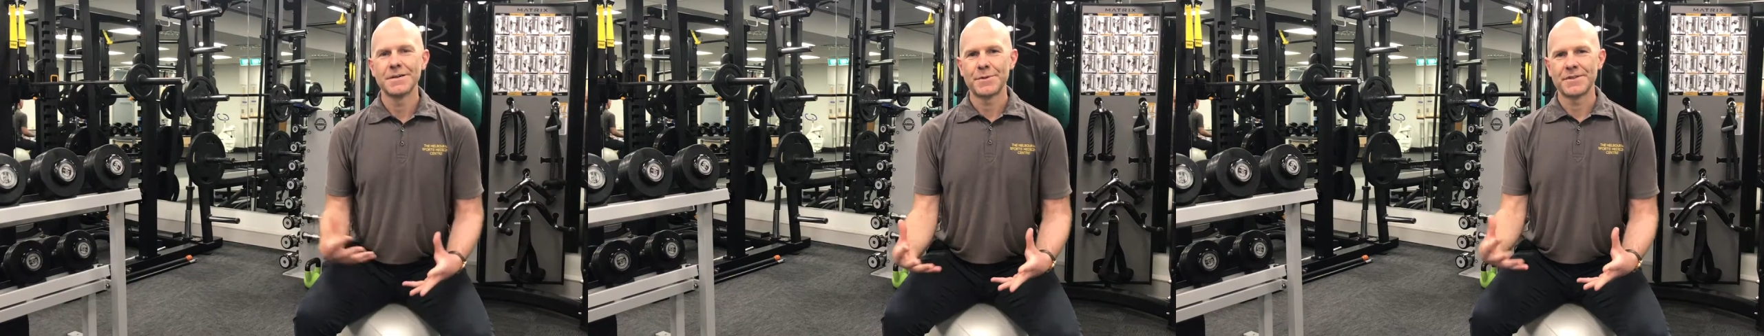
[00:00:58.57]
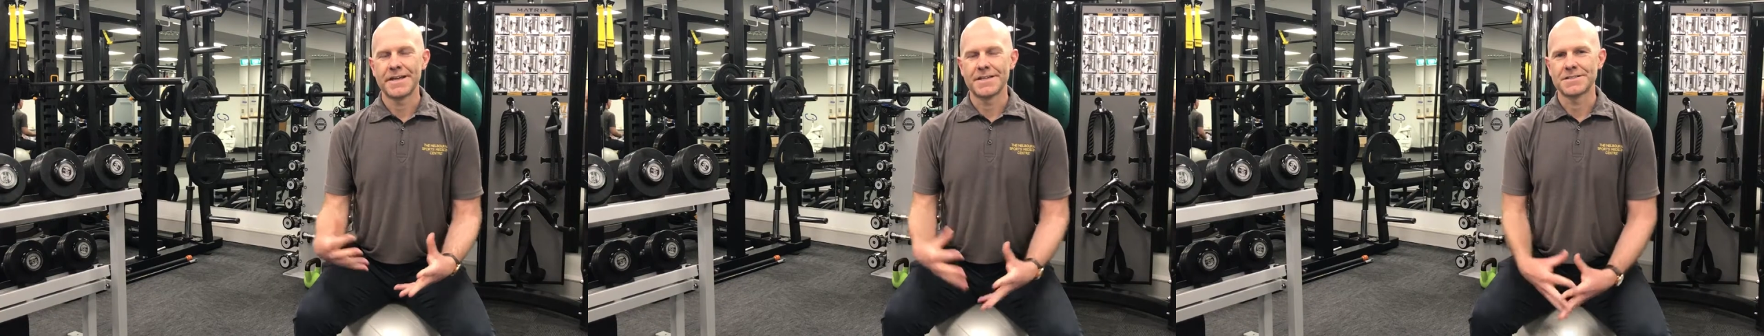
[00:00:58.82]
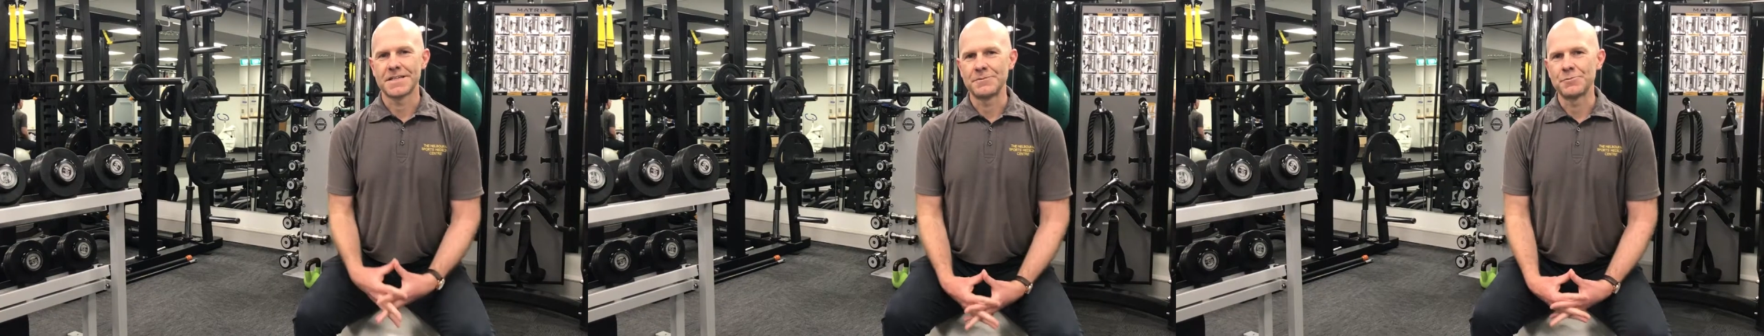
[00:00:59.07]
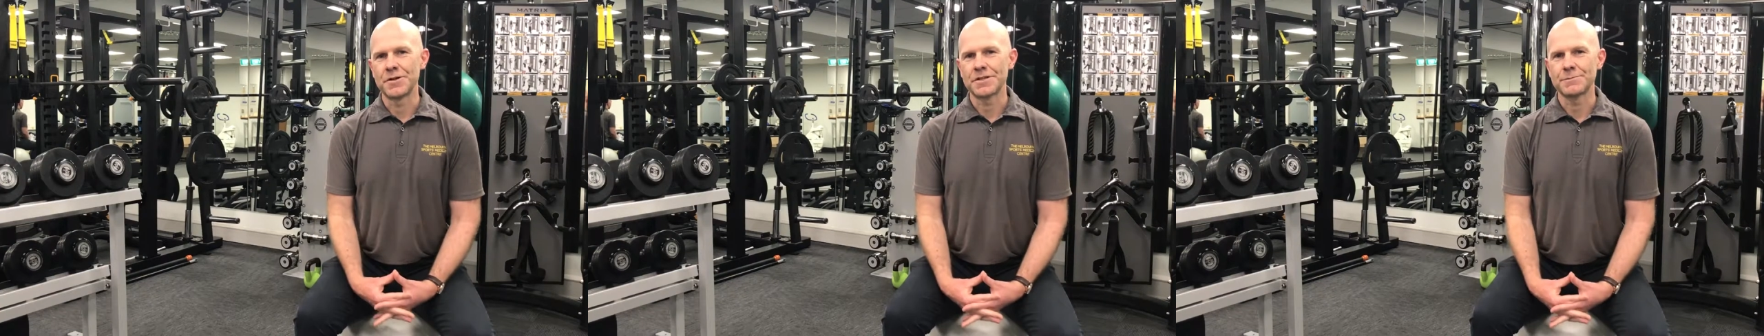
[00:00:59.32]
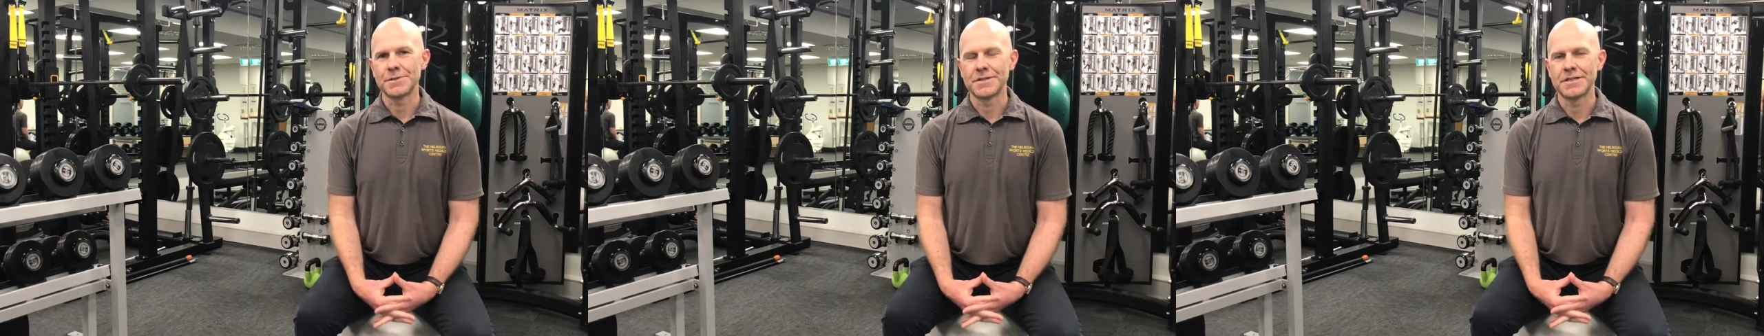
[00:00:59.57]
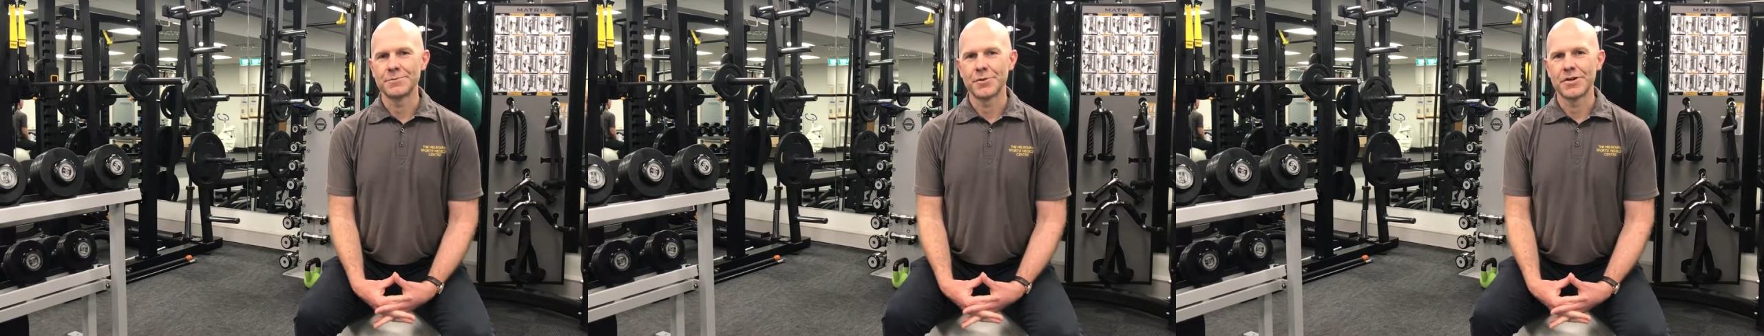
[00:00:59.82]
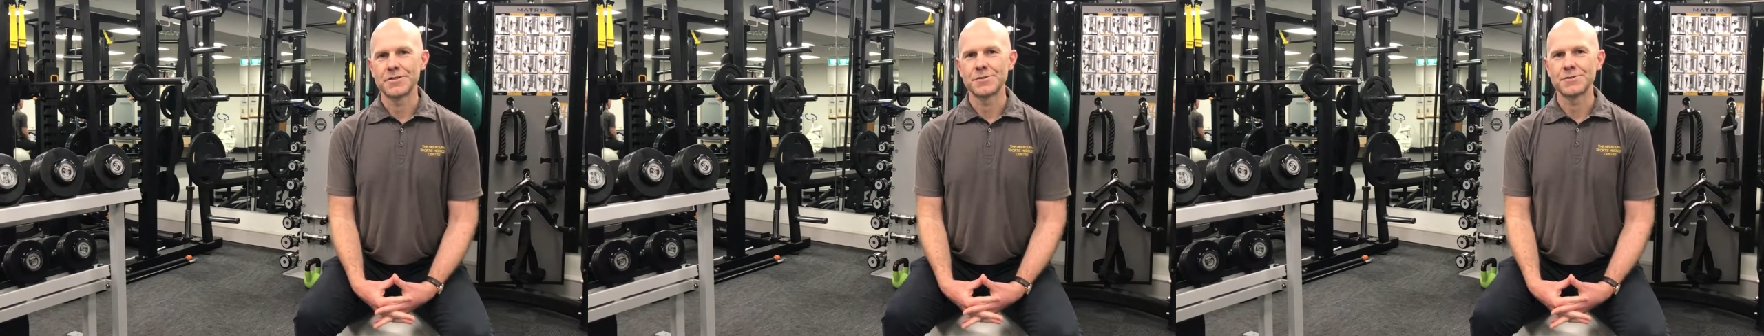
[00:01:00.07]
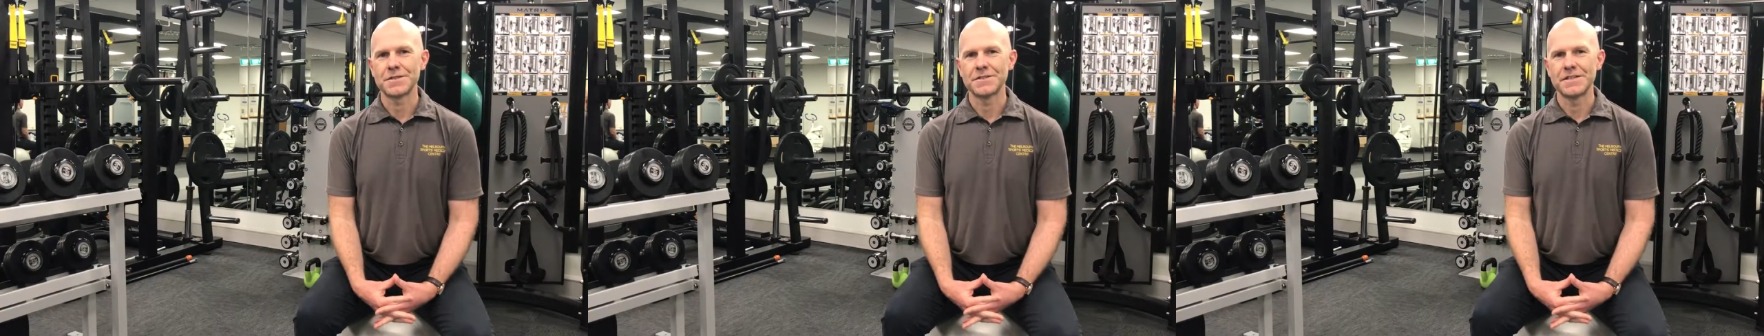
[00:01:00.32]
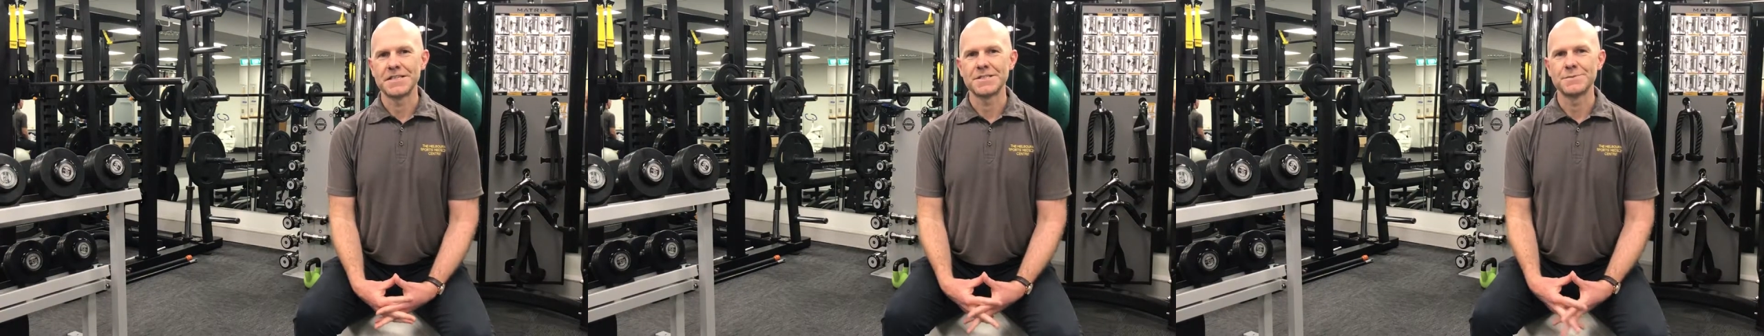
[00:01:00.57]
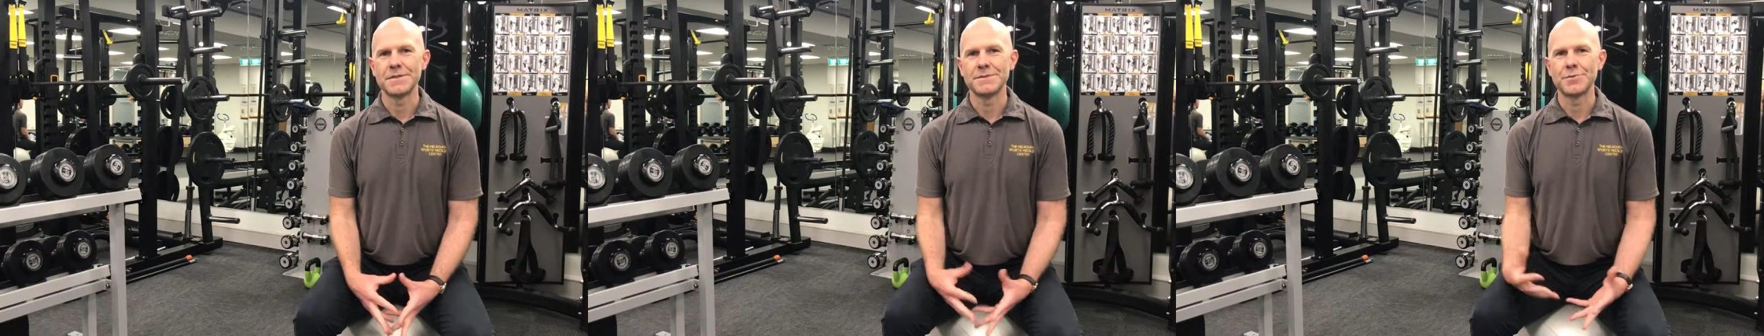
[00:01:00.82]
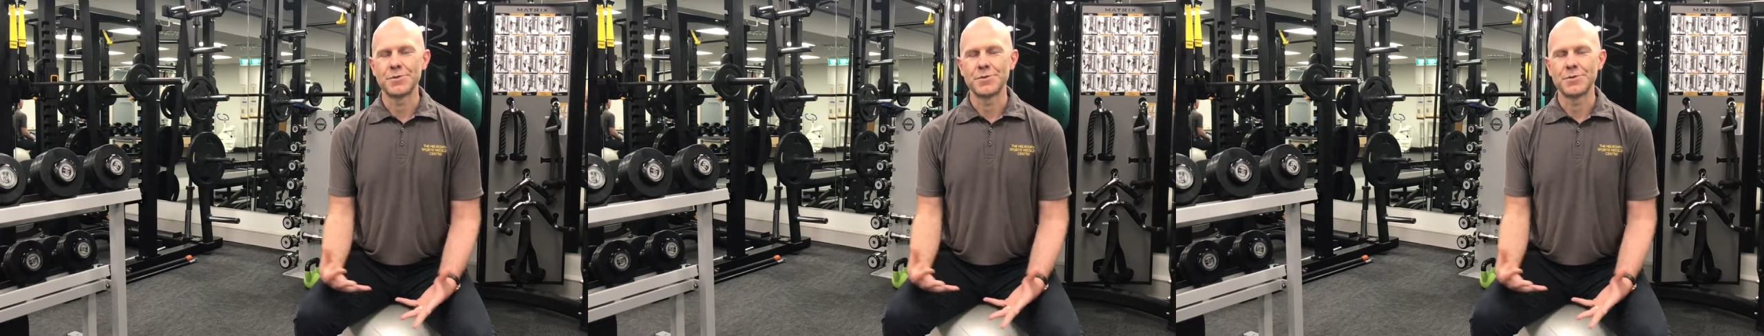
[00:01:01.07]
that teamwork approach also needs to be